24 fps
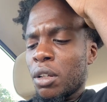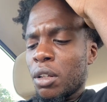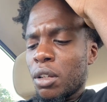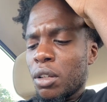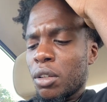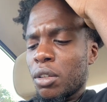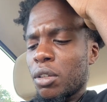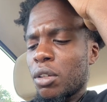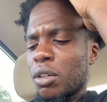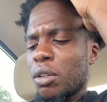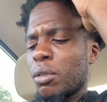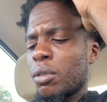This
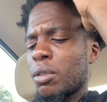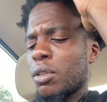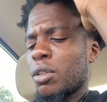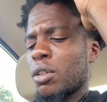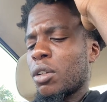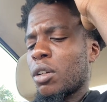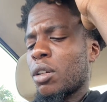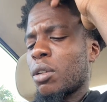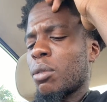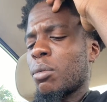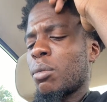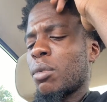is what we
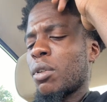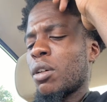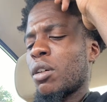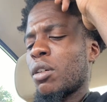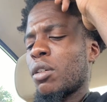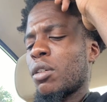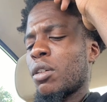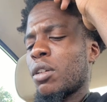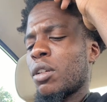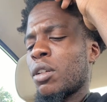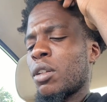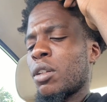talk
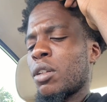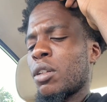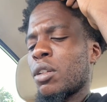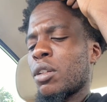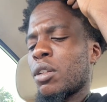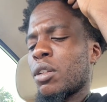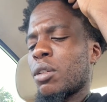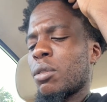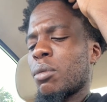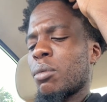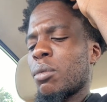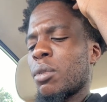about in the
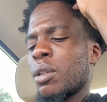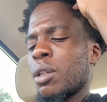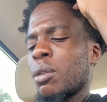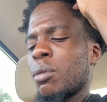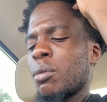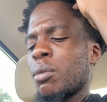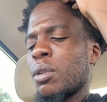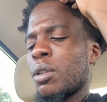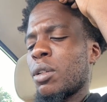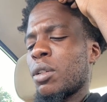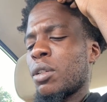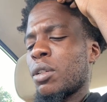command
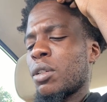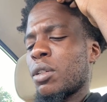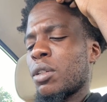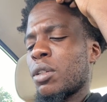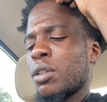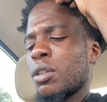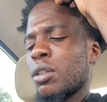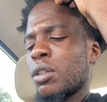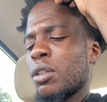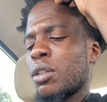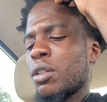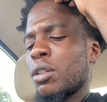meetings.